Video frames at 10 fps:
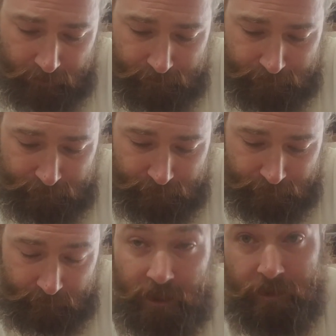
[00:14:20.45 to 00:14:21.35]
it.
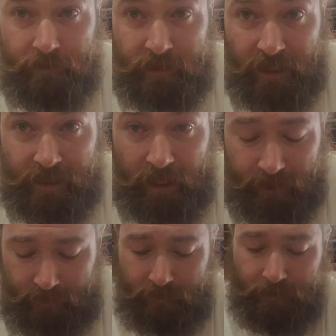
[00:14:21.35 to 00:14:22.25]
Thanks, guys.